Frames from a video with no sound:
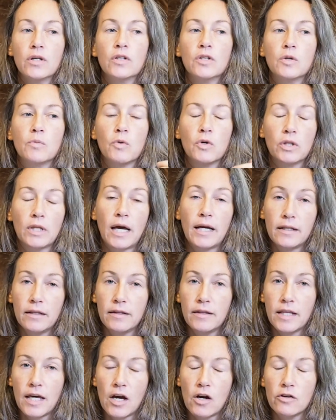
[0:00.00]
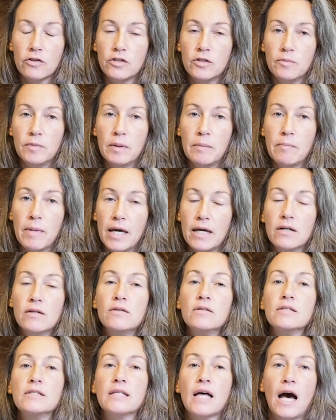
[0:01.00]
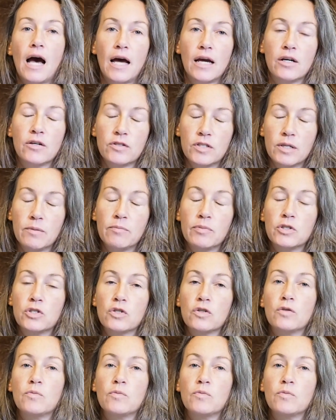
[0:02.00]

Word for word: the more likely they are to be males, the higher temperature,